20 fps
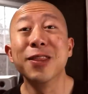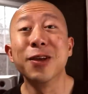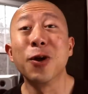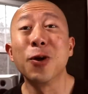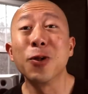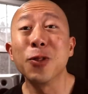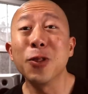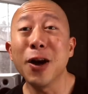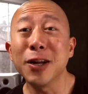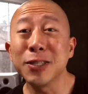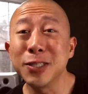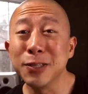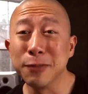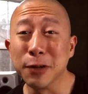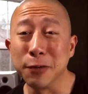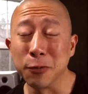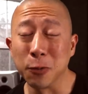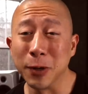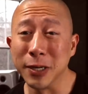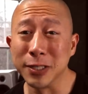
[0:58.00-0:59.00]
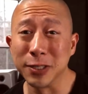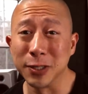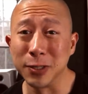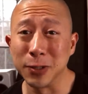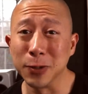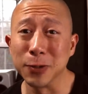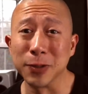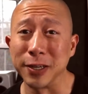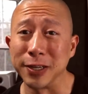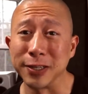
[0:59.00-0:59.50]
There are lots of different ways to
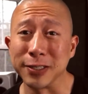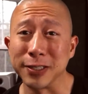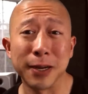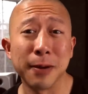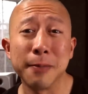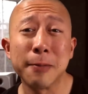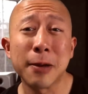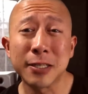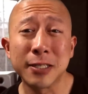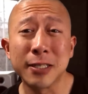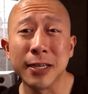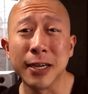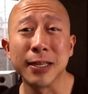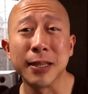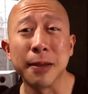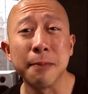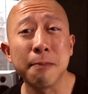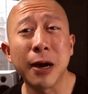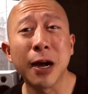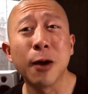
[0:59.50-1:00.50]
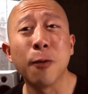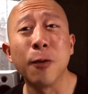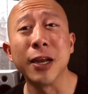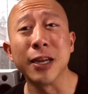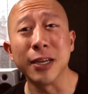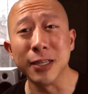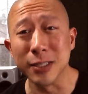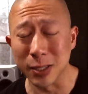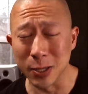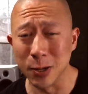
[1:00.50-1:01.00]
do things, and I'm not saying that my
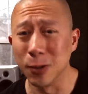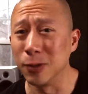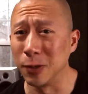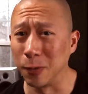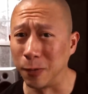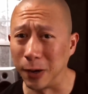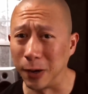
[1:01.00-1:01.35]
way is the only